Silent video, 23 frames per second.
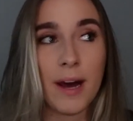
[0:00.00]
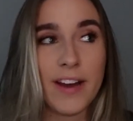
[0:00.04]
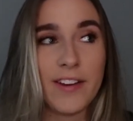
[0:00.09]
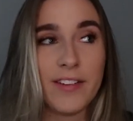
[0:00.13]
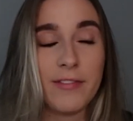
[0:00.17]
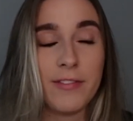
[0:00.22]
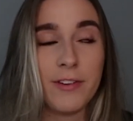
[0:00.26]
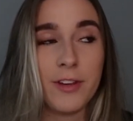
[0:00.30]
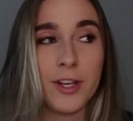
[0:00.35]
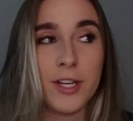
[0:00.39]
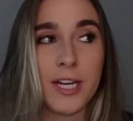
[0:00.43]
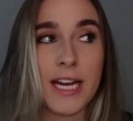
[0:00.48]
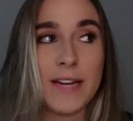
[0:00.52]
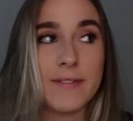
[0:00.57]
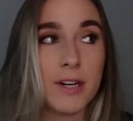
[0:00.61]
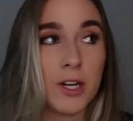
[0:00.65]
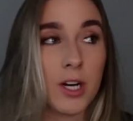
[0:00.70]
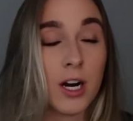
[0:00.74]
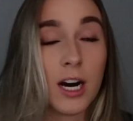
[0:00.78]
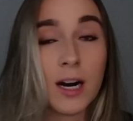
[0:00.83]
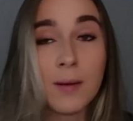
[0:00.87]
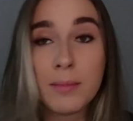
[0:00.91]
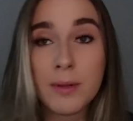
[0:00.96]
I feel like I have
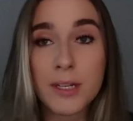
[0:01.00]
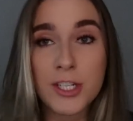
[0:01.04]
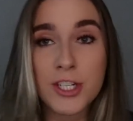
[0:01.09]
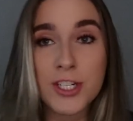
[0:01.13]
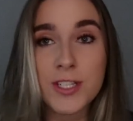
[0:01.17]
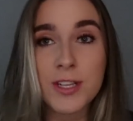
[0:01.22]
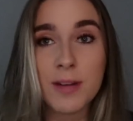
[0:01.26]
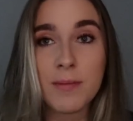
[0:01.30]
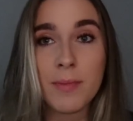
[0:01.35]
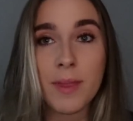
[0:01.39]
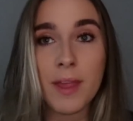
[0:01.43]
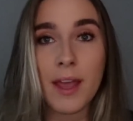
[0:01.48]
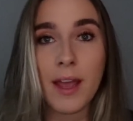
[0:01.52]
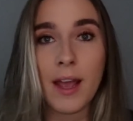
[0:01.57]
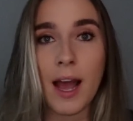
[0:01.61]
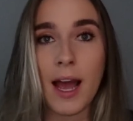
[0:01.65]
accomplished something.